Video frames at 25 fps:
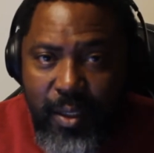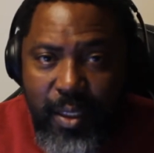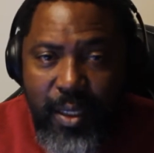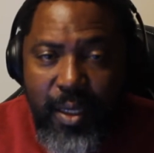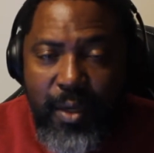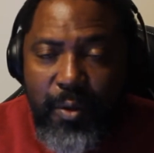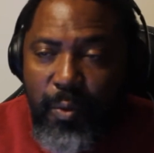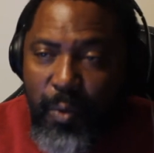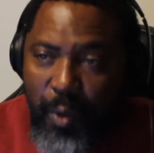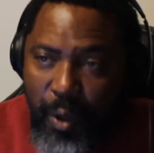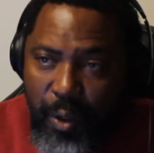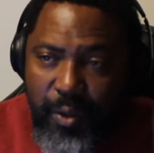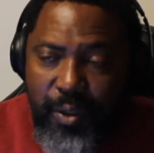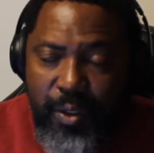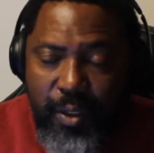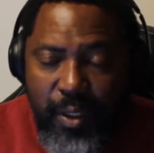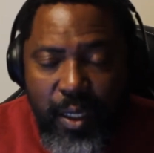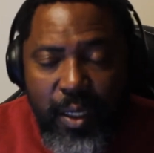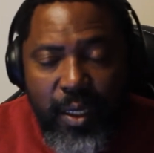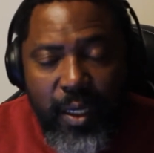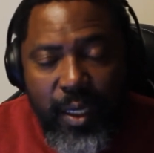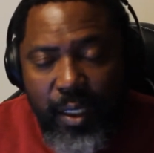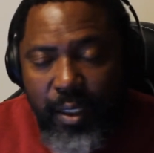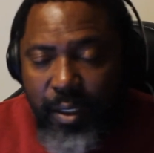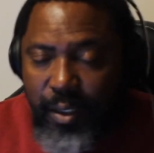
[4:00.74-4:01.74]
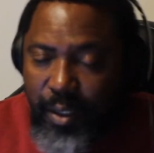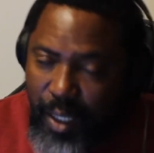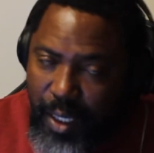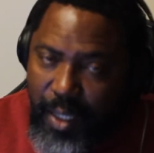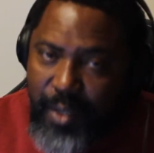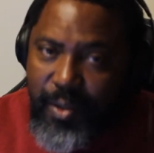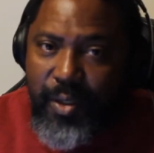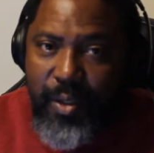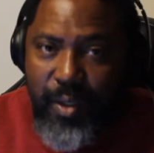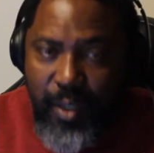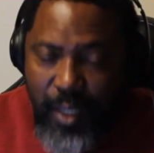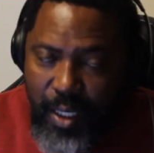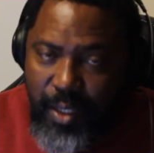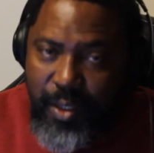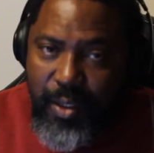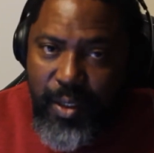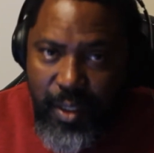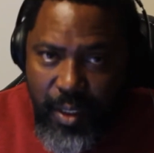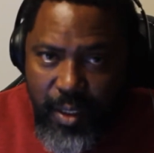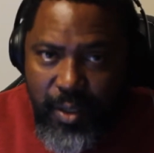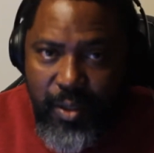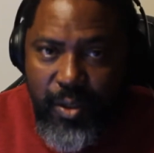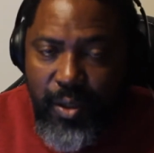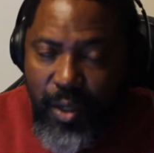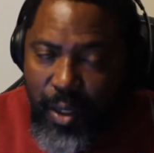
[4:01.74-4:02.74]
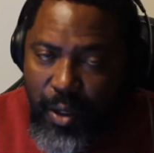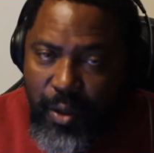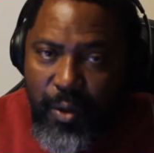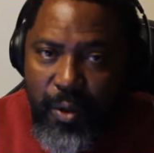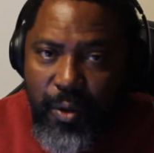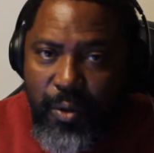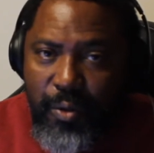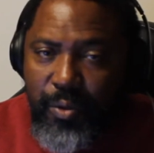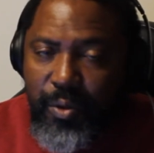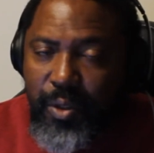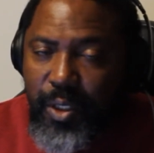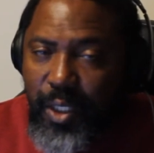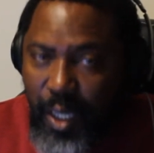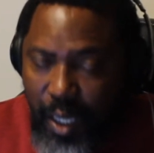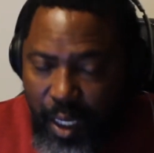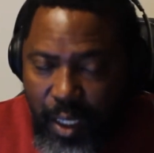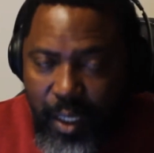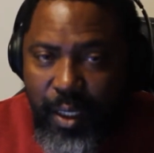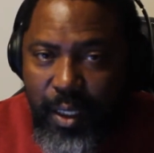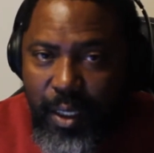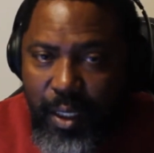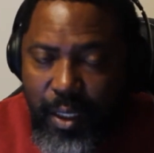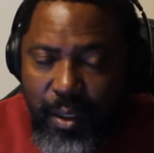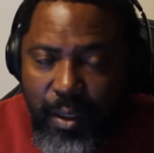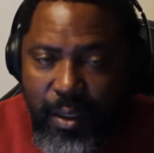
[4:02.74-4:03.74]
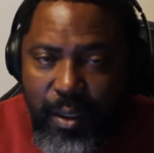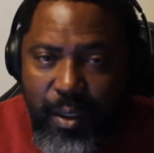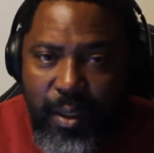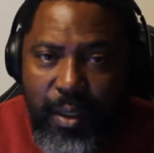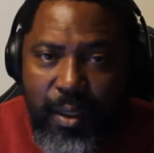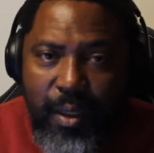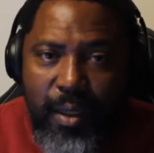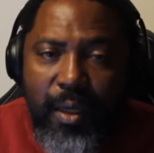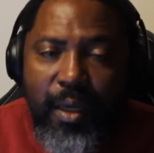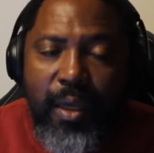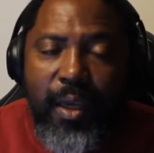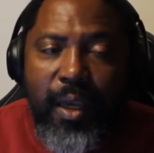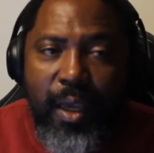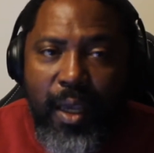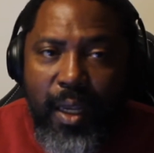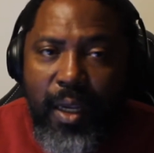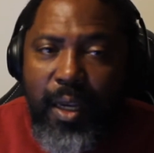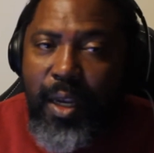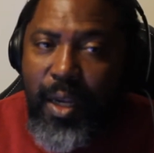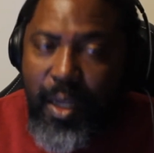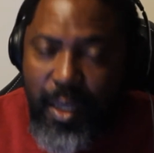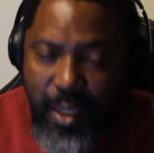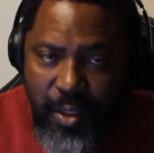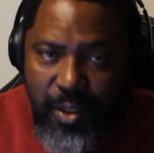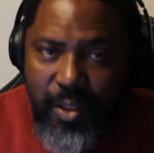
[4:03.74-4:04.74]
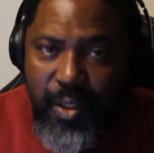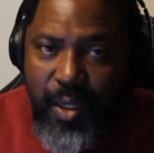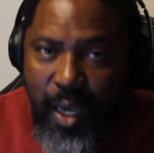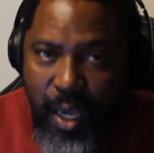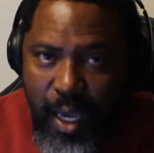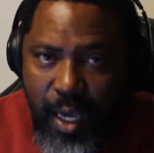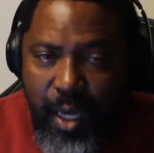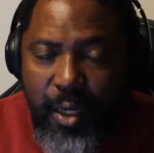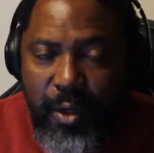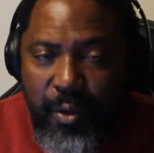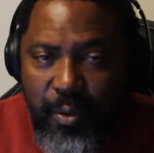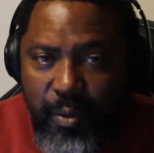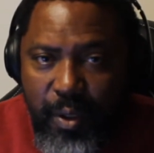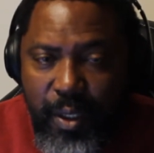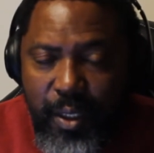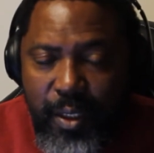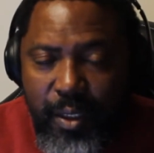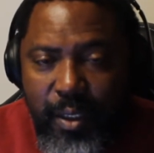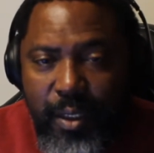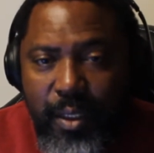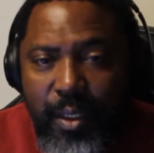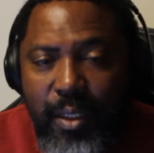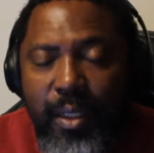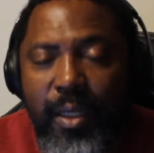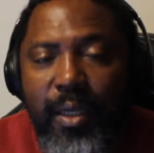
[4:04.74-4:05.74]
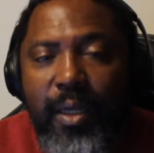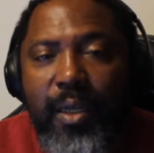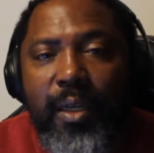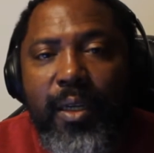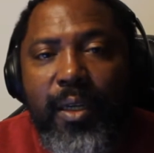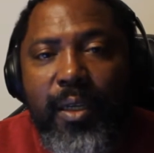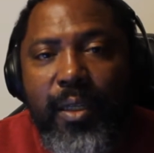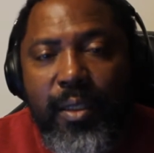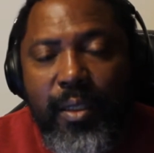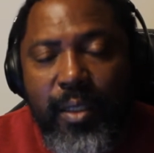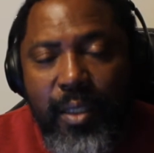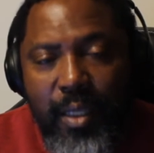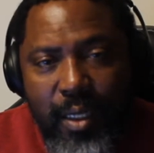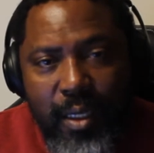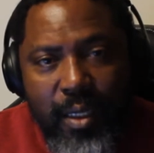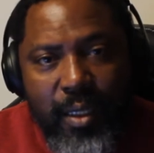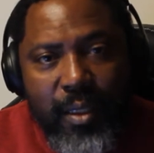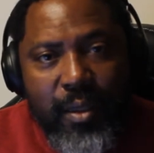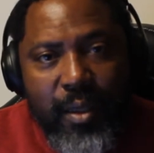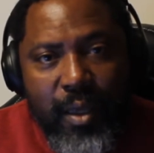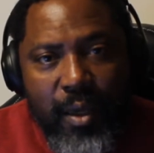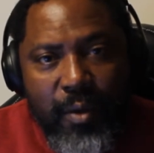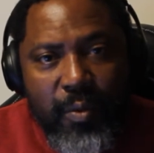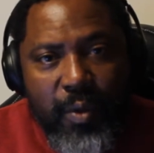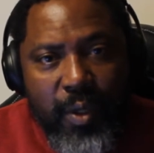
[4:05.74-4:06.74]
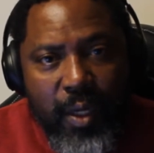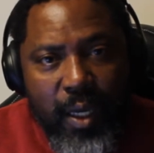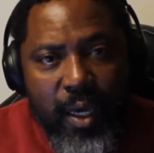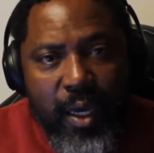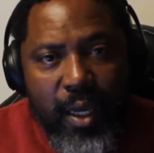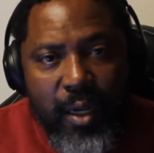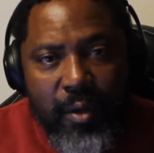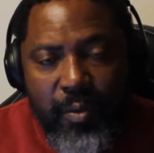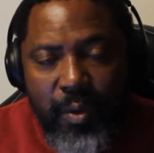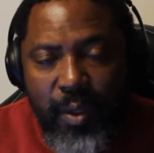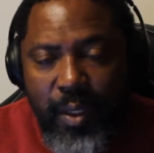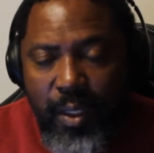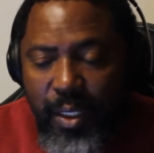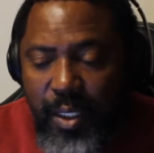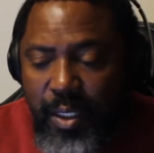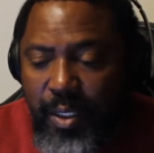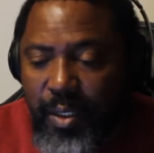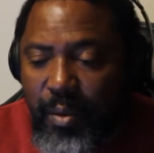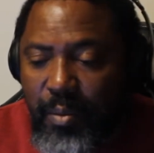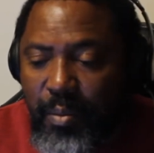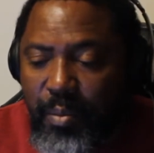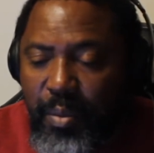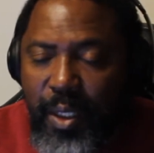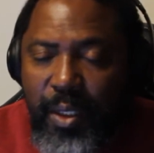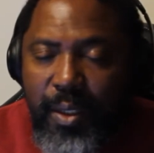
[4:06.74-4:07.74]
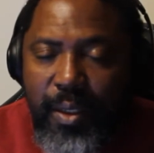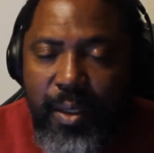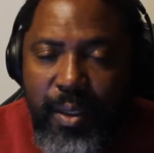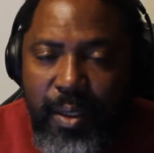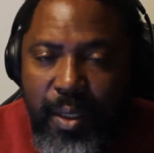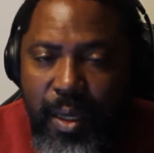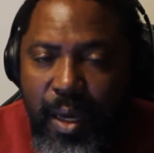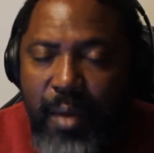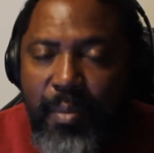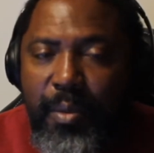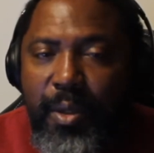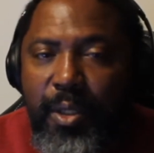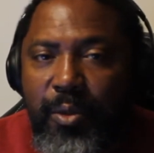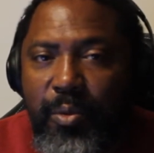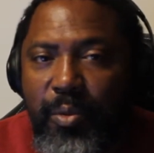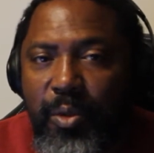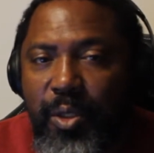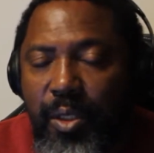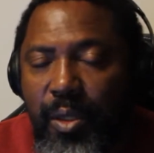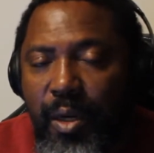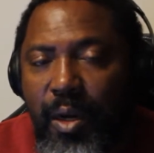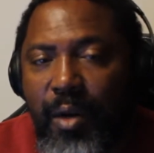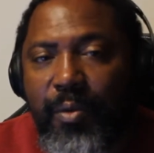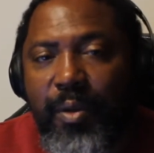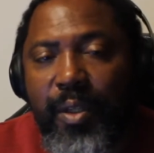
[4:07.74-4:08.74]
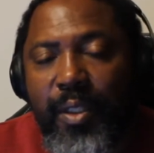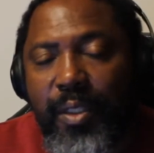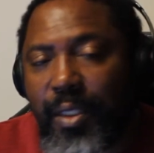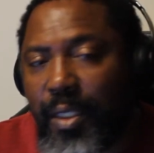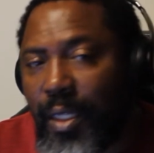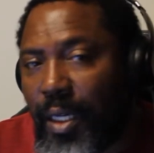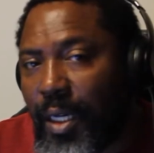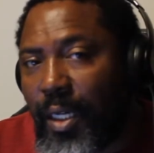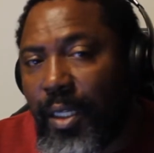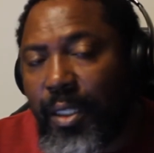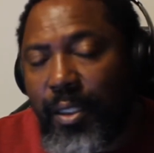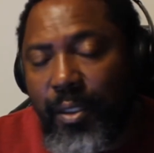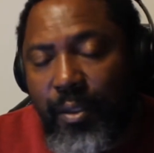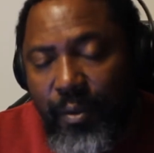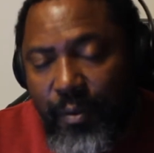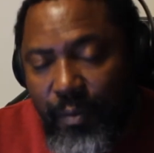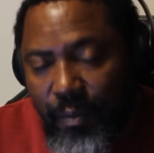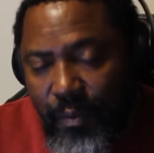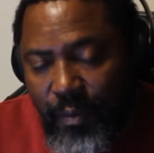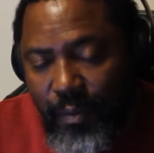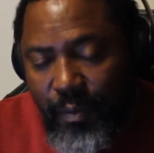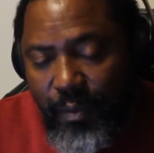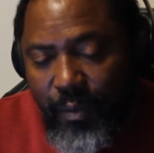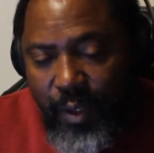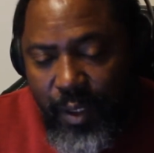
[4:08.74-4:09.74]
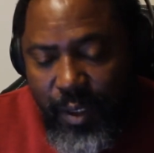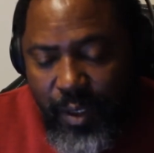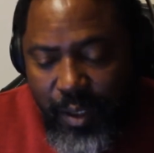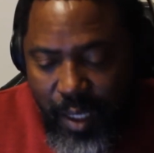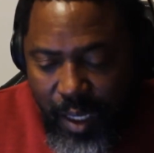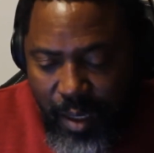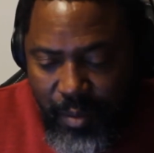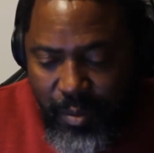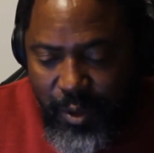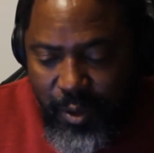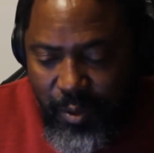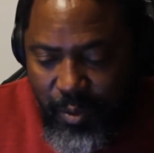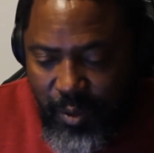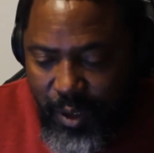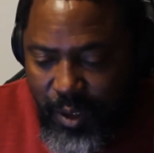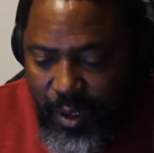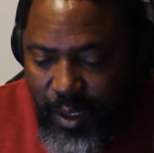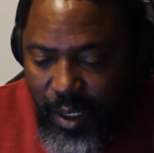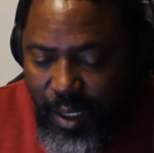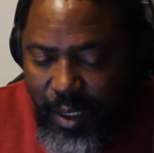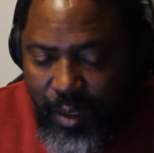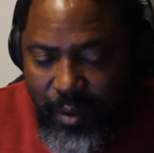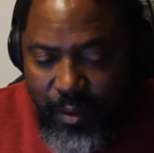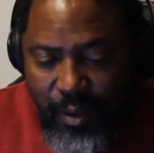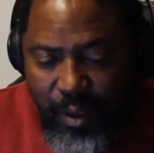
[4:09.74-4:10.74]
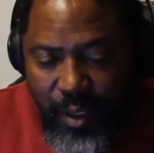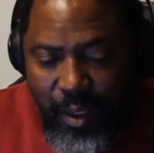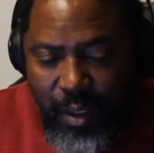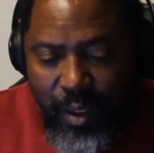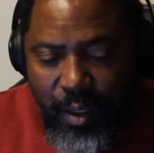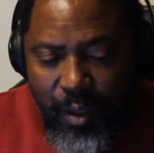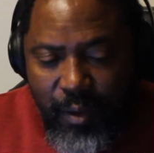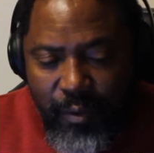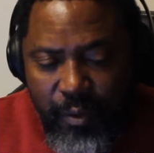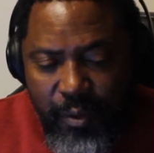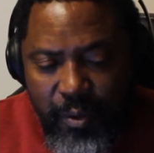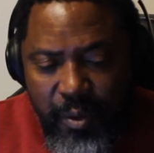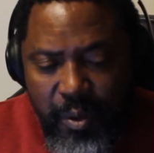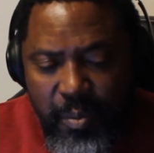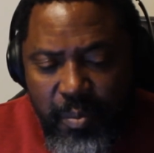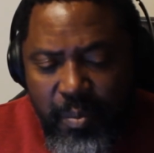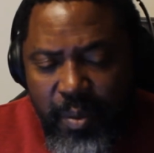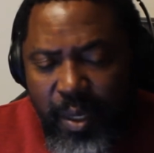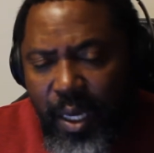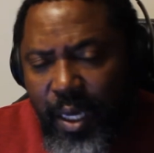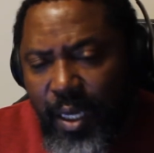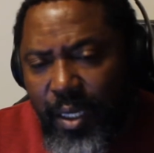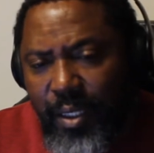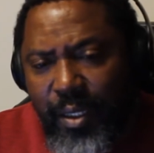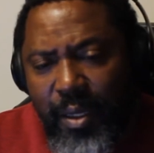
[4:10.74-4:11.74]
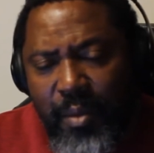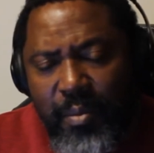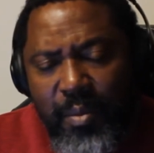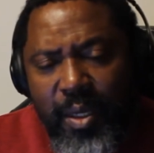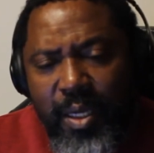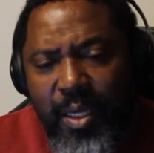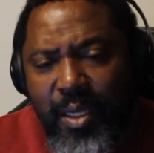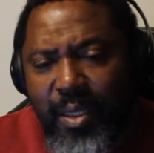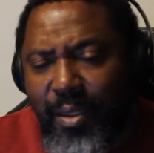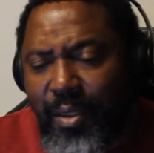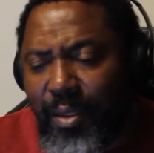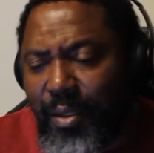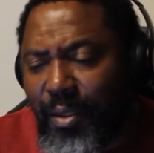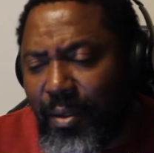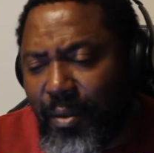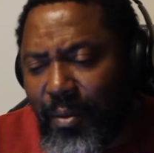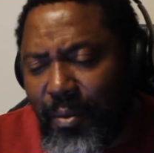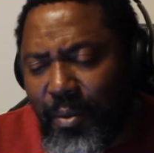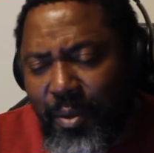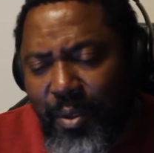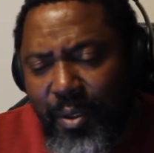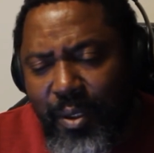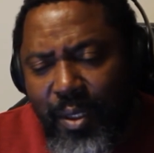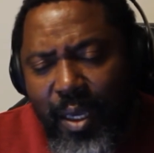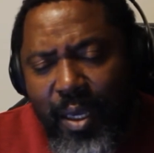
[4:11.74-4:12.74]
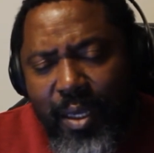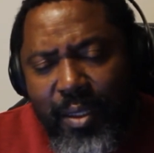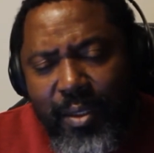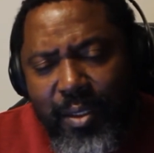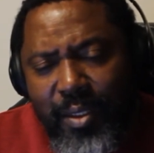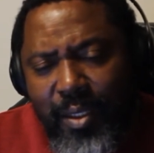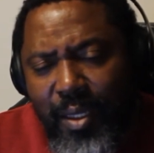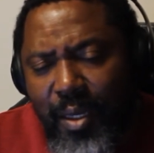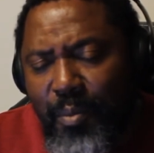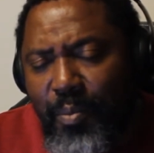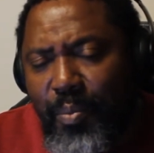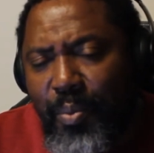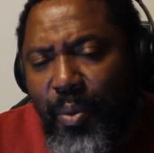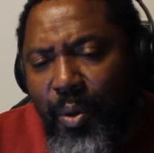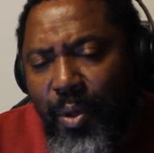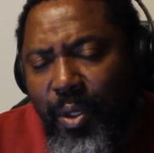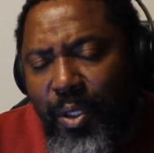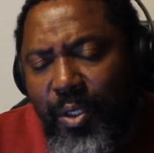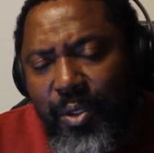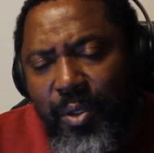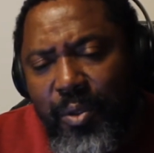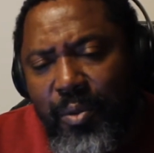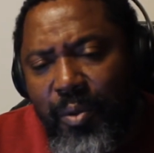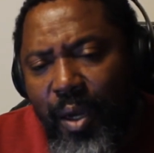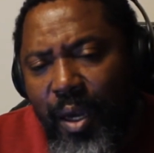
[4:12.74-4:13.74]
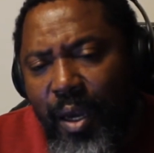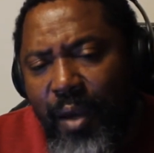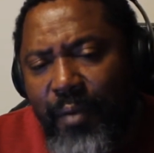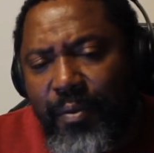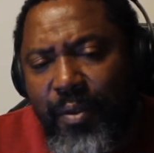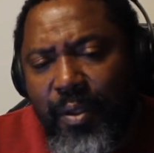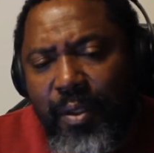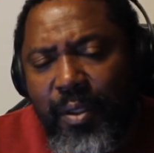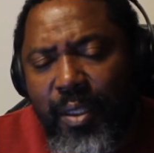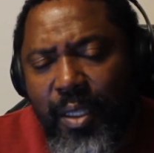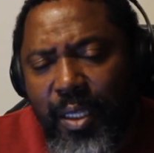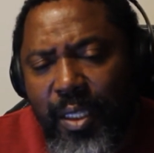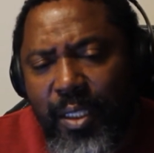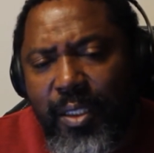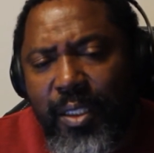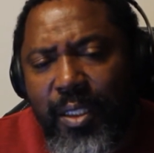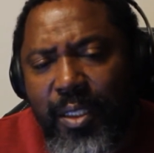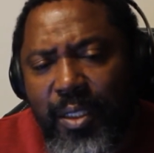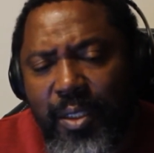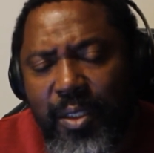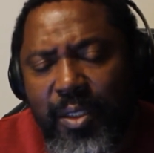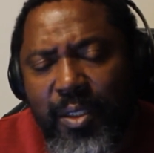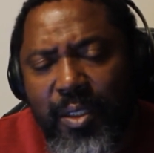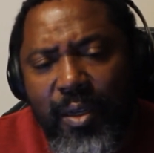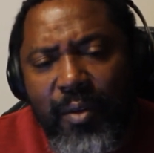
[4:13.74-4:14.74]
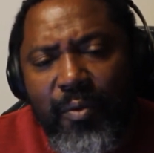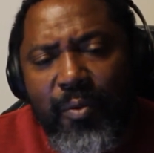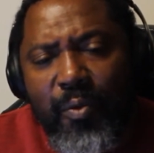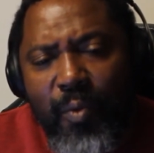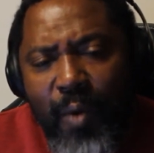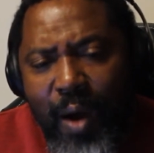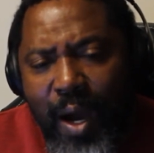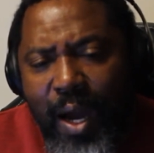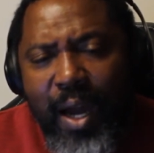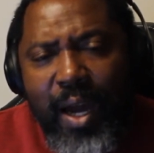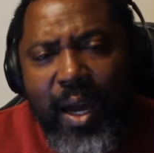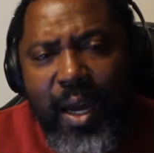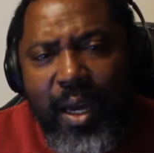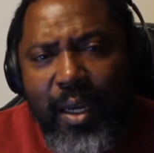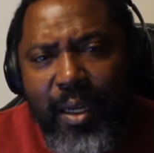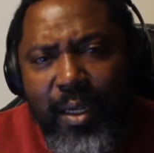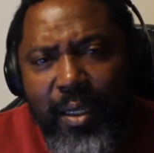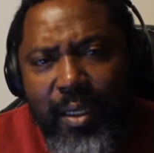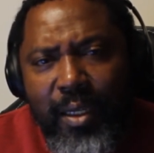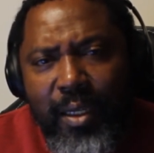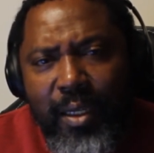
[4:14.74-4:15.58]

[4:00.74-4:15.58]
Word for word: he works there, and yes, that's his doggone check, and it is accurate, then they went ahead and released him. But the damage was already done. The damage was done from the bank. I mean, at some point, you have to think to yourself, why?